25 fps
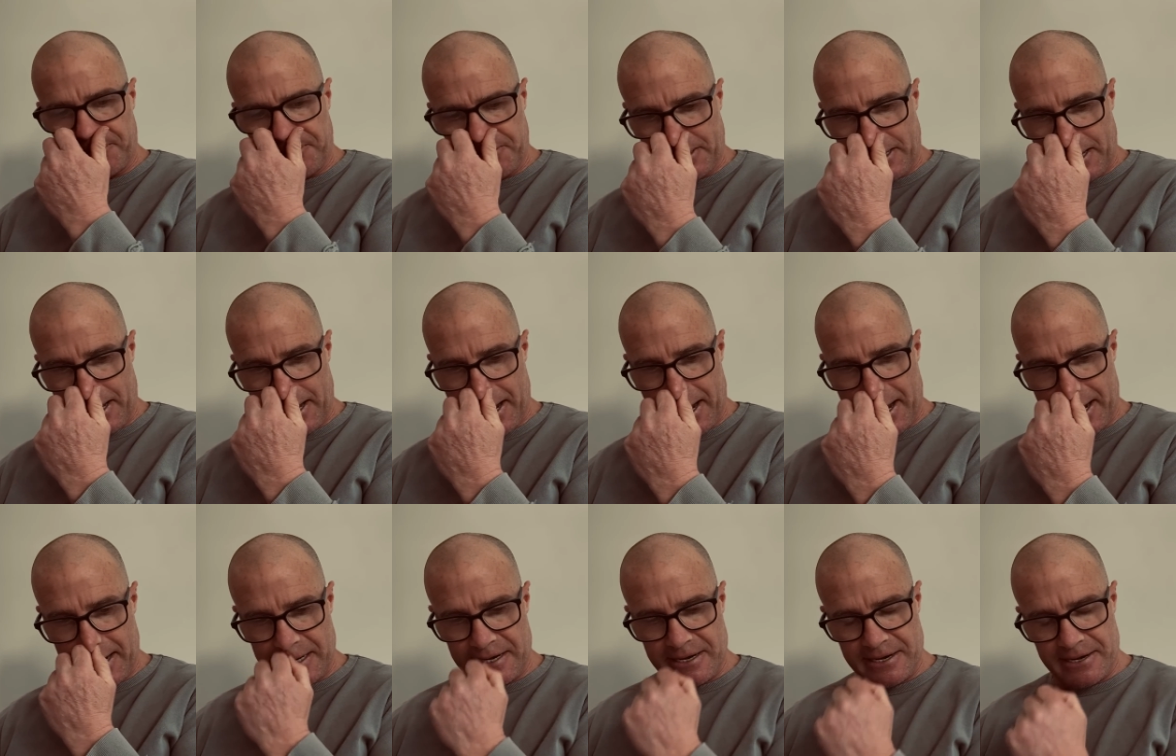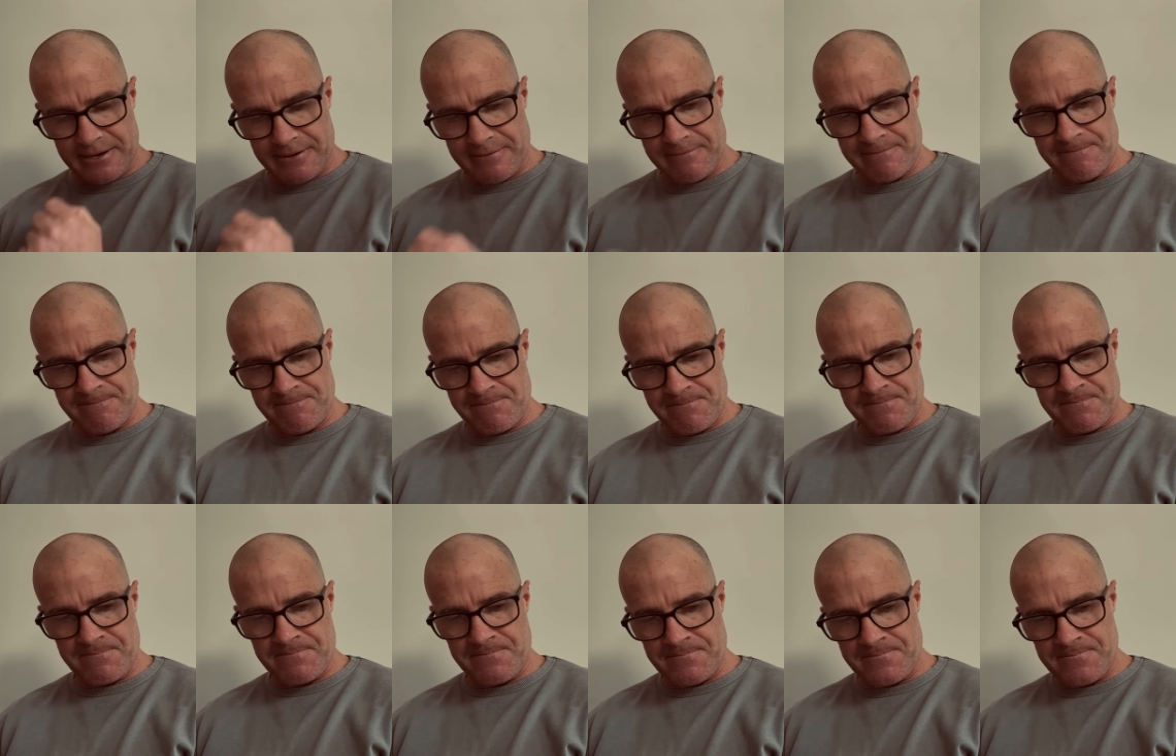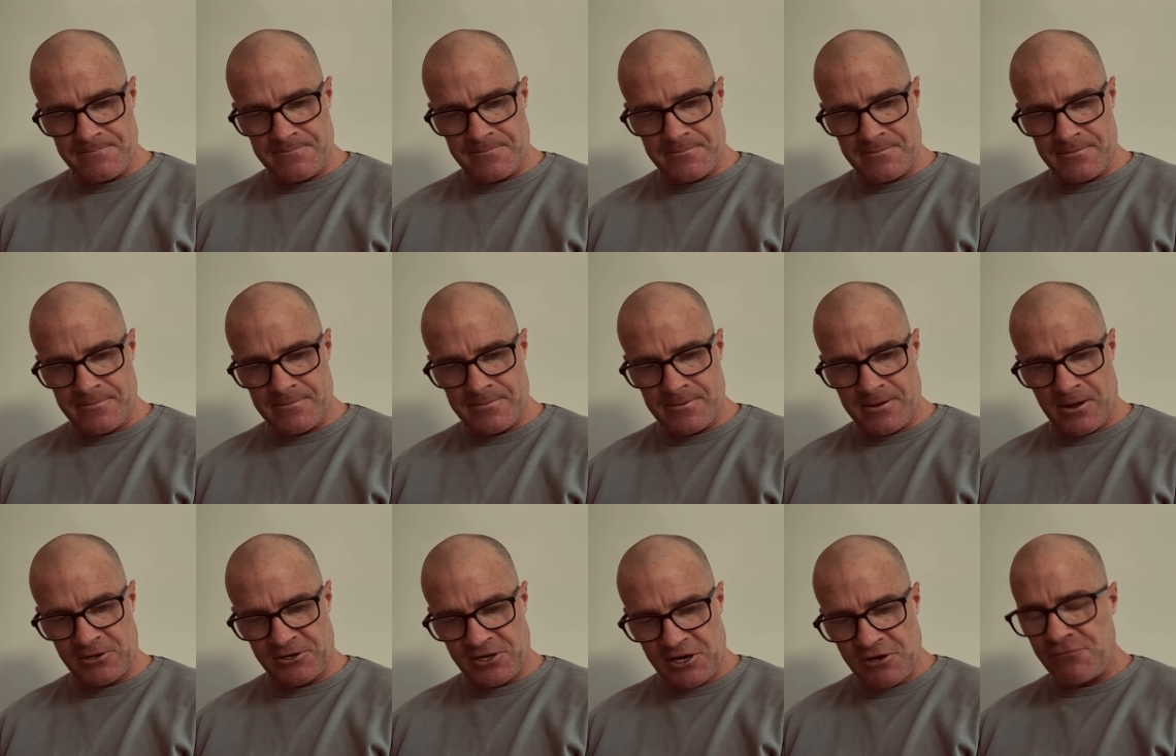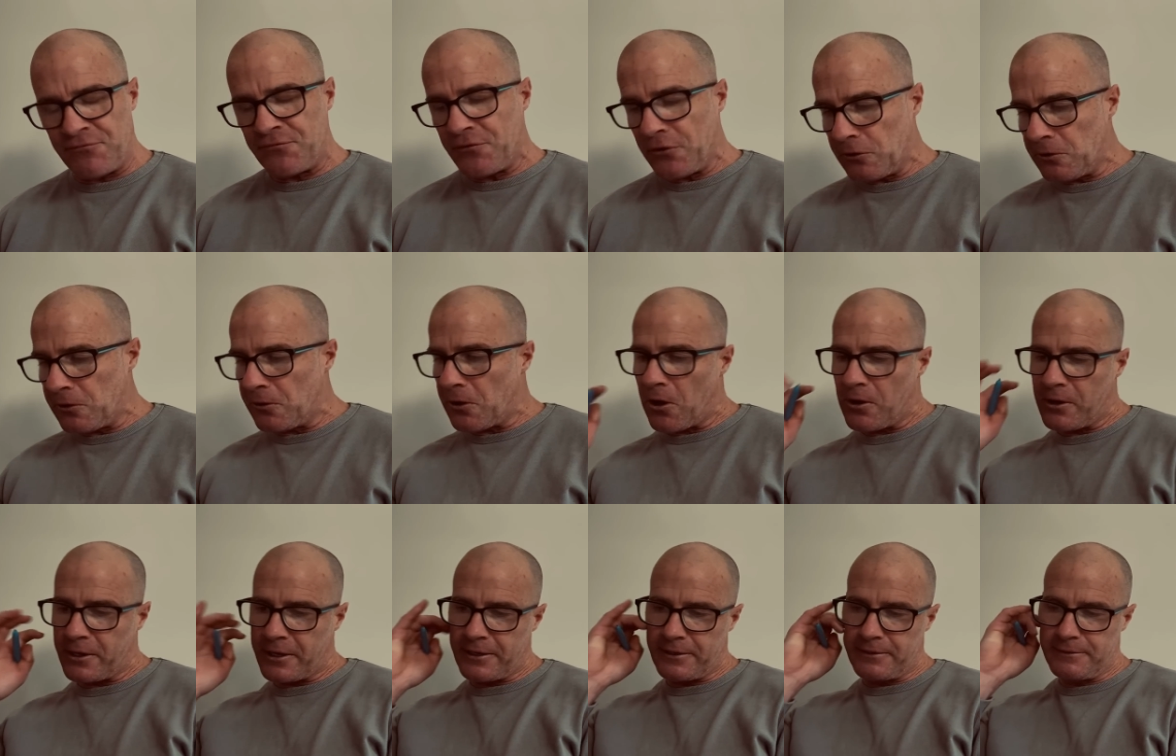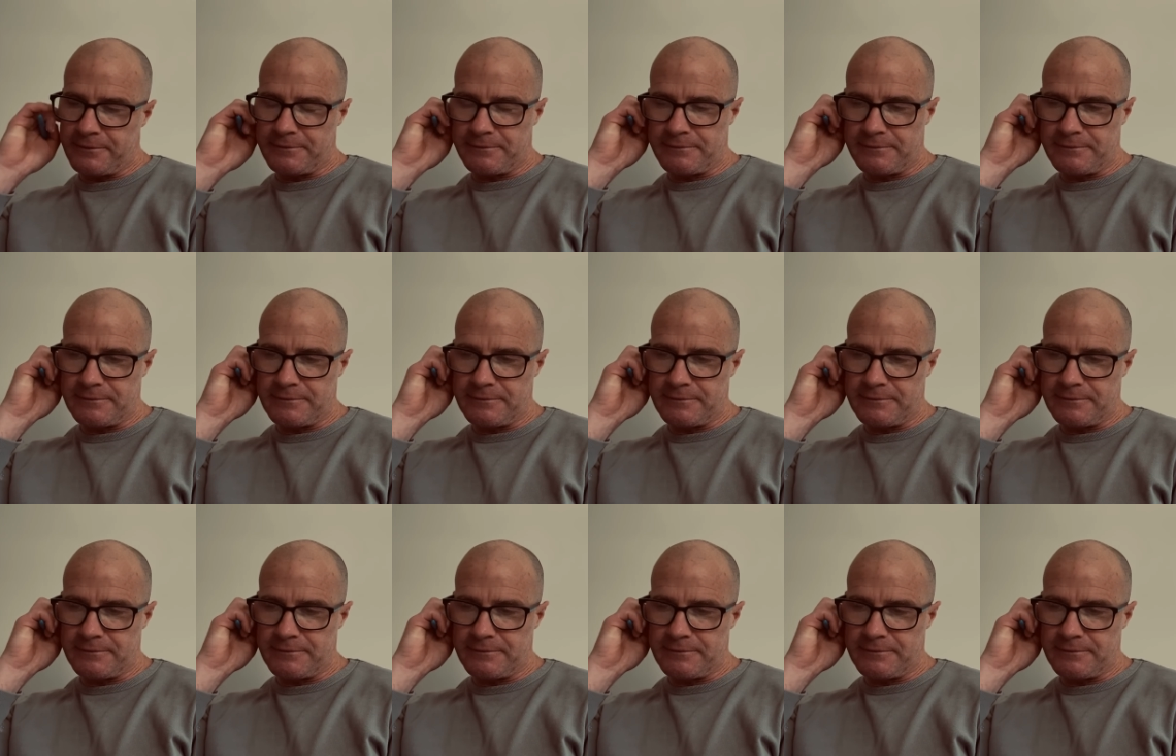And I did feel like,